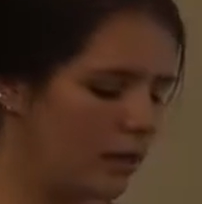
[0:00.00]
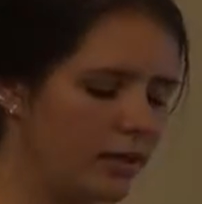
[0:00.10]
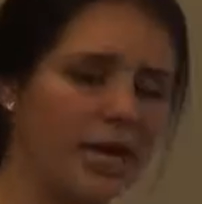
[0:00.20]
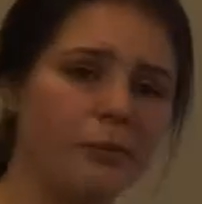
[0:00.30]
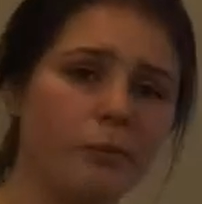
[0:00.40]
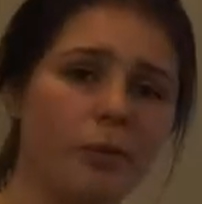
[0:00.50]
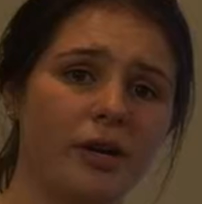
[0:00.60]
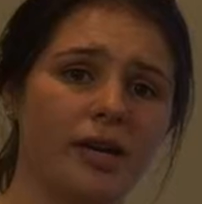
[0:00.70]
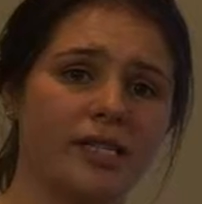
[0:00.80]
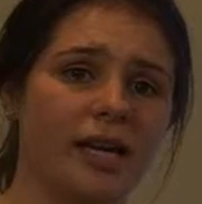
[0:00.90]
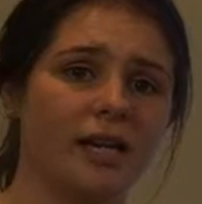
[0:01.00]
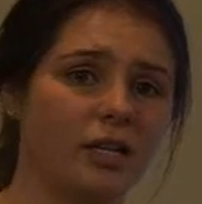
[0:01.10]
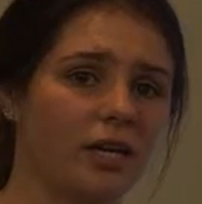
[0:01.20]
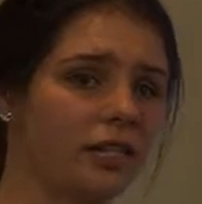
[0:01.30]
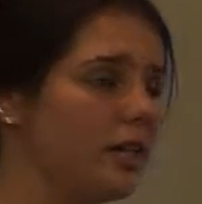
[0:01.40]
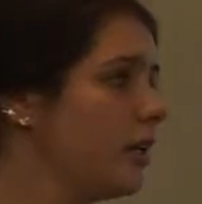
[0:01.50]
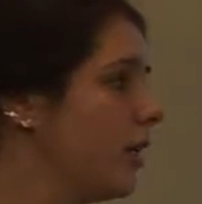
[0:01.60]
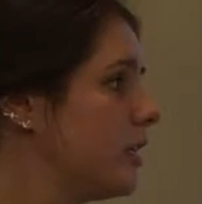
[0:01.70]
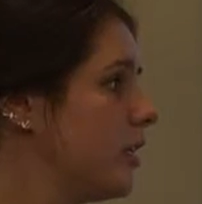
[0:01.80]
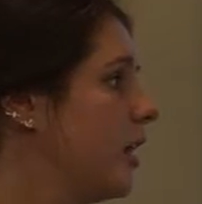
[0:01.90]
The Animal Products Act
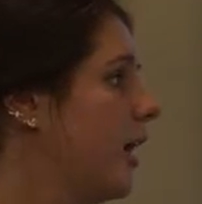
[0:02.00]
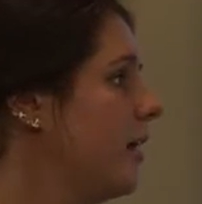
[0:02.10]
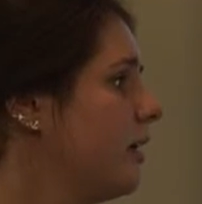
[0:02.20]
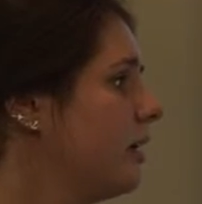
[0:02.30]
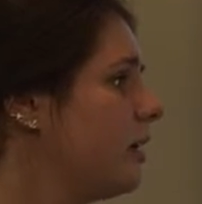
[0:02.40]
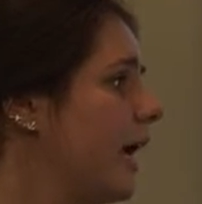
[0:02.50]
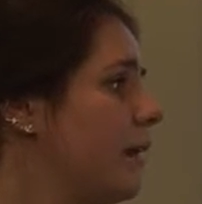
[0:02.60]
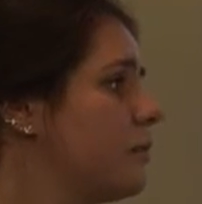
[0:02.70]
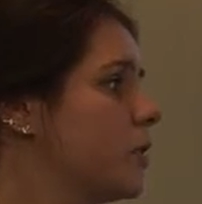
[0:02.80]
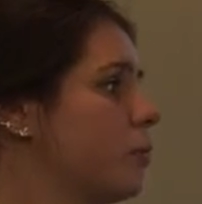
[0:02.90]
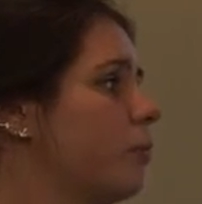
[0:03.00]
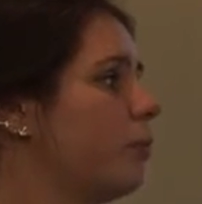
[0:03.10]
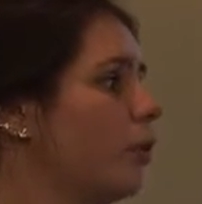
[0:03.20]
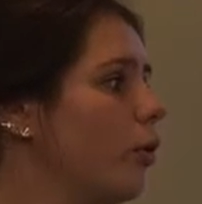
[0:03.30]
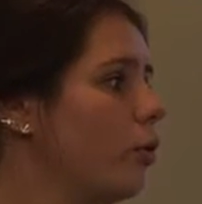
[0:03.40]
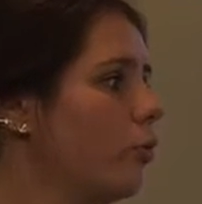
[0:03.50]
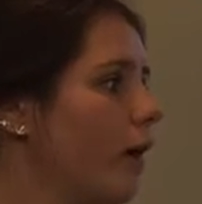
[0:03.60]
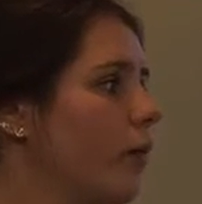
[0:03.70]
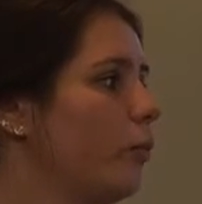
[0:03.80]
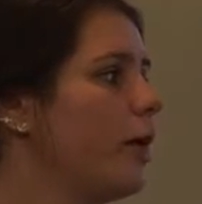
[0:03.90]
1999 aims to improve
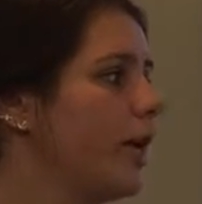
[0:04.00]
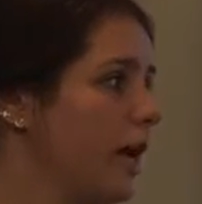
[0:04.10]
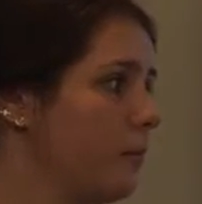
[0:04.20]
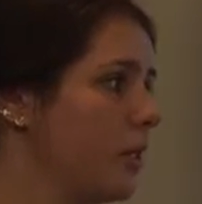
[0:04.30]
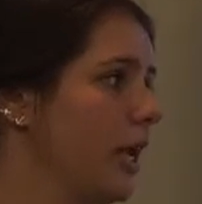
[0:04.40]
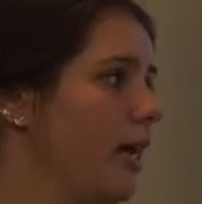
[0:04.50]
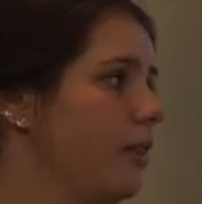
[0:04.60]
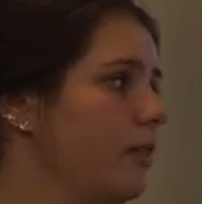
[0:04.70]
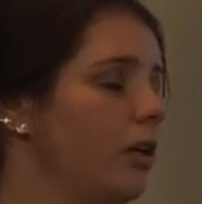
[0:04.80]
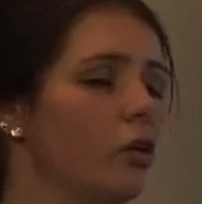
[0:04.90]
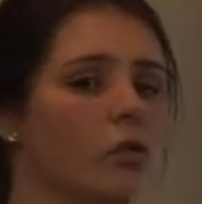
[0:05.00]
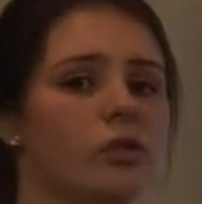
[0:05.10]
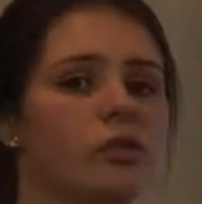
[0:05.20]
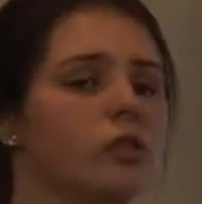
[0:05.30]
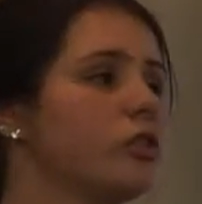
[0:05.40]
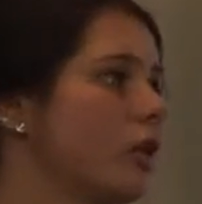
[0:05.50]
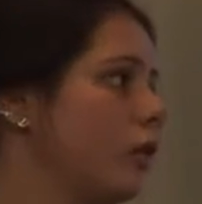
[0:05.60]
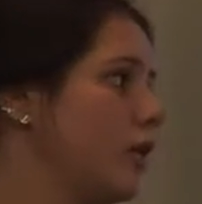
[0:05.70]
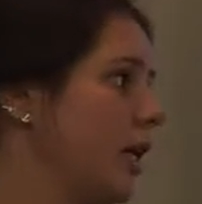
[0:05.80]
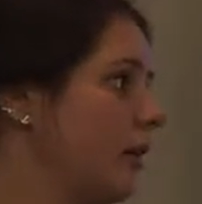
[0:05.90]
and recapitulate the laws
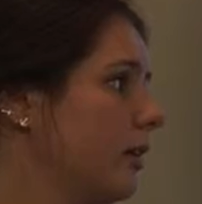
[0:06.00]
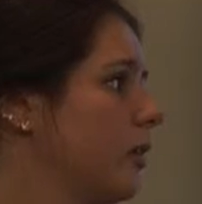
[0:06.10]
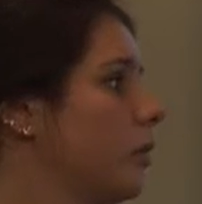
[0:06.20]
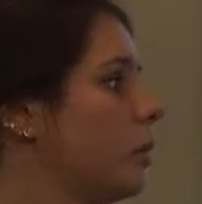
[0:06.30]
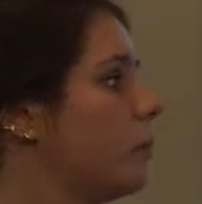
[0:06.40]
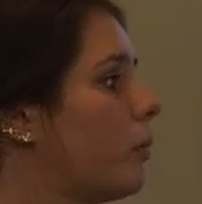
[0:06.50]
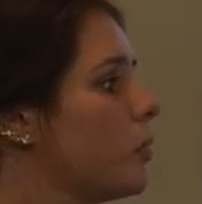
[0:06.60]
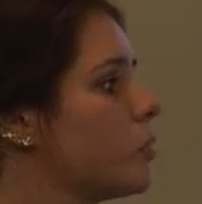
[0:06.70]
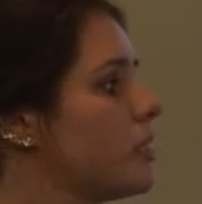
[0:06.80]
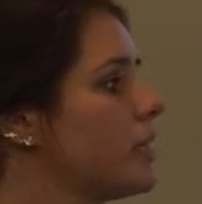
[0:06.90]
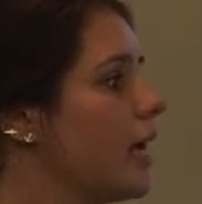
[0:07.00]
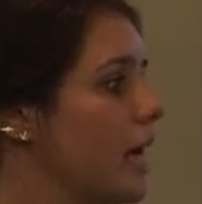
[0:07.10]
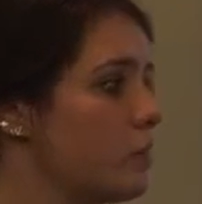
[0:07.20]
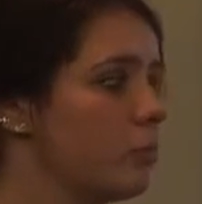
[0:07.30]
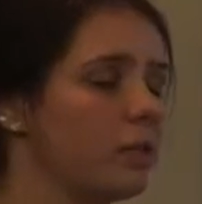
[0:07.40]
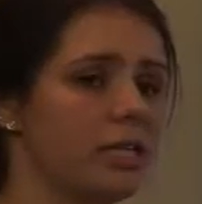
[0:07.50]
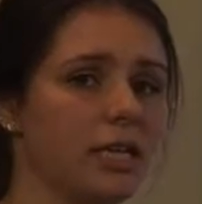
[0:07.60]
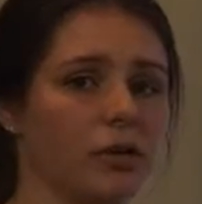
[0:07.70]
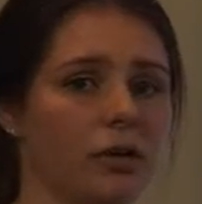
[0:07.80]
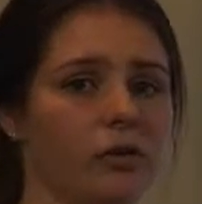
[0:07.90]
associated with processing animal
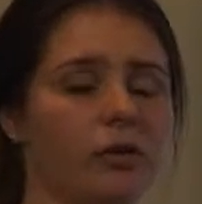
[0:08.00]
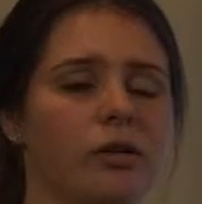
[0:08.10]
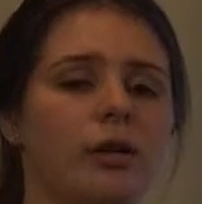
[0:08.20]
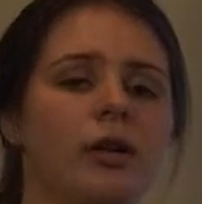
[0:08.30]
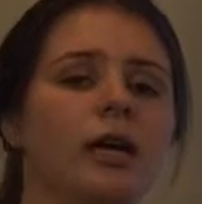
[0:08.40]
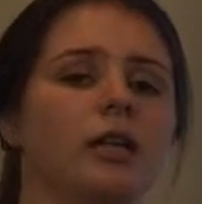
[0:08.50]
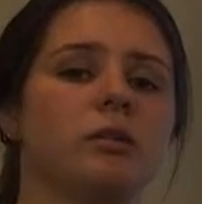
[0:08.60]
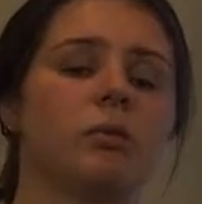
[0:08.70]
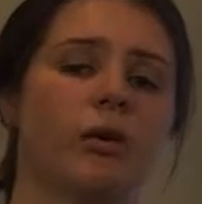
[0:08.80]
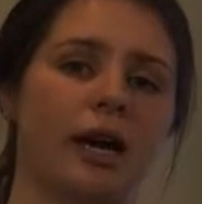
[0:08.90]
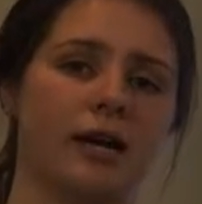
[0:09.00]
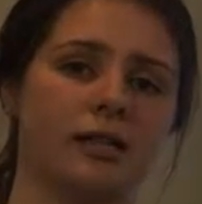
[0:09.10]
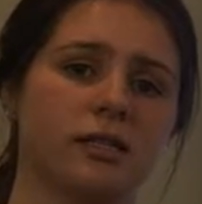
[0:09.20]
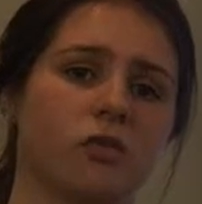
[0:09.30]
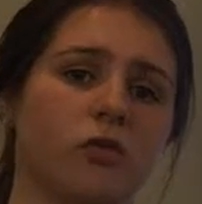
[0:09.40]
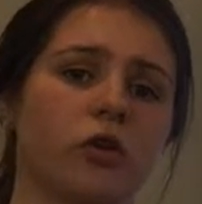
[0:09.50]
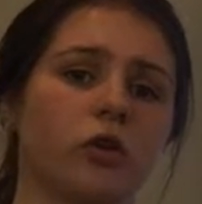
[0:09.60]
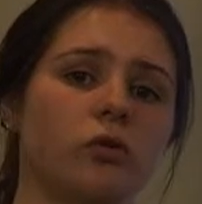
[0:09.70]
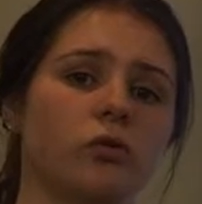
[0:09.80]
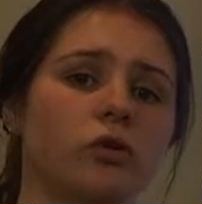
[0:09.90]
material into products for
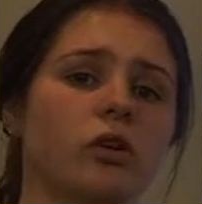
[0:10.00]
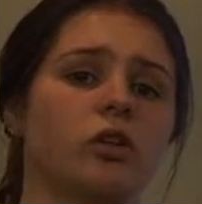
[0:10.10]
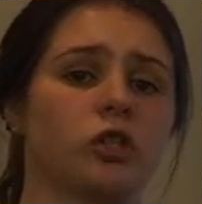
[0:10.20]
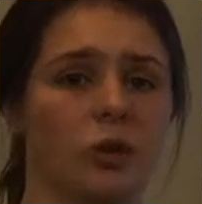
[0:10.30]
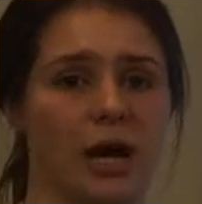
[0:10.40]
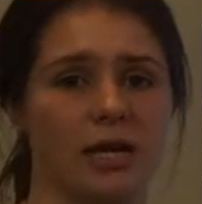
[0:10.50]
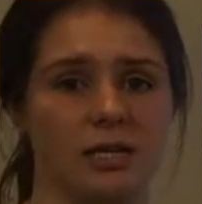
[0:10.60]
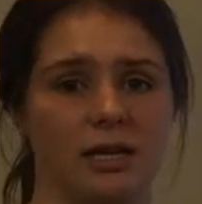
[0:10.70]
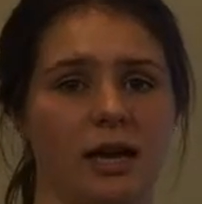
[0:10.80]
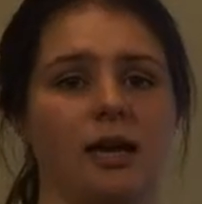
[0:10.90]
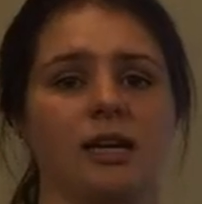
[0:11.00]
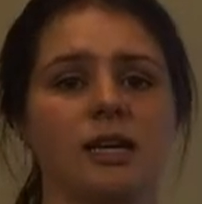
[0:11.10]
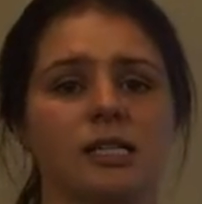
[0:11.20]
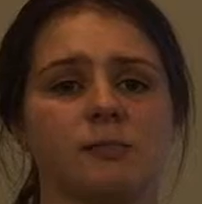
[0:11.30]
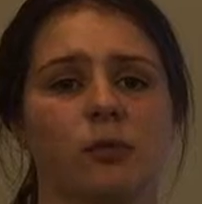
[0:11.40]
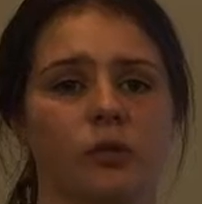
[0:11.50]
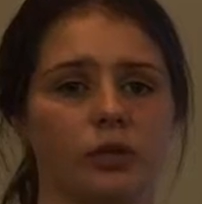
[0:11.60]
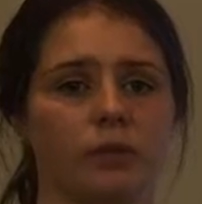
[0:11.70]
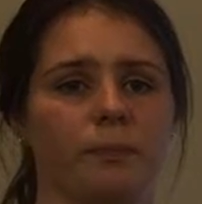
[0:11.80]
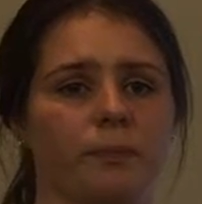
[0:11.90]
use, trade and export.